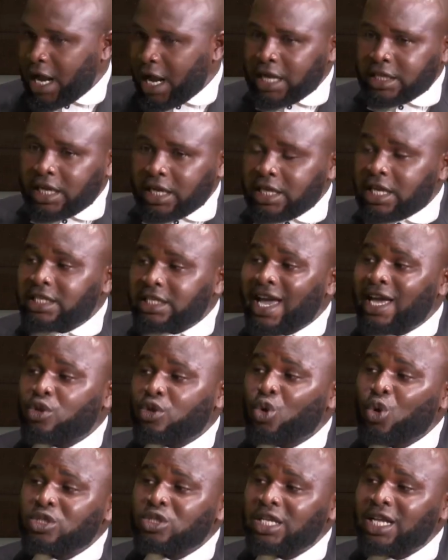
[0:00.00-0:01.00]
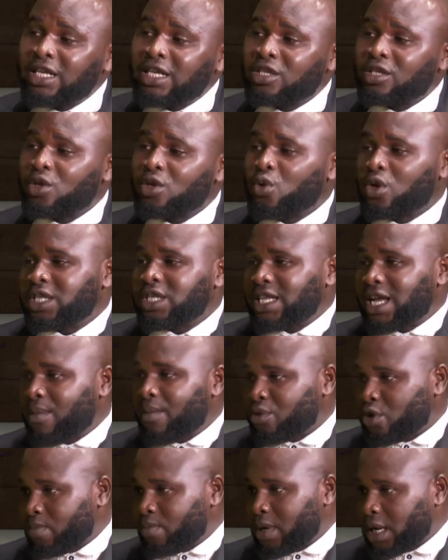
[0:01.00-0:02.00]
And then later it turns out that he was an
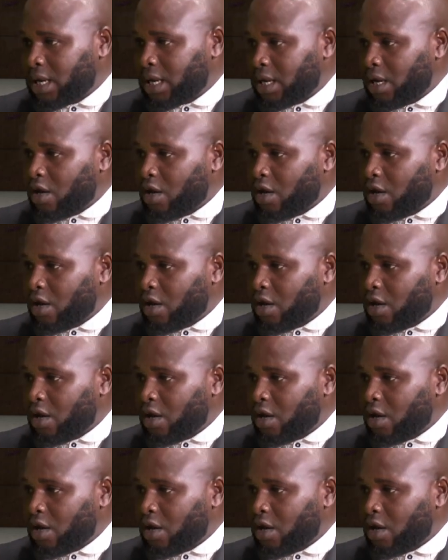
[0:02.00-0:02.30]
armed robber.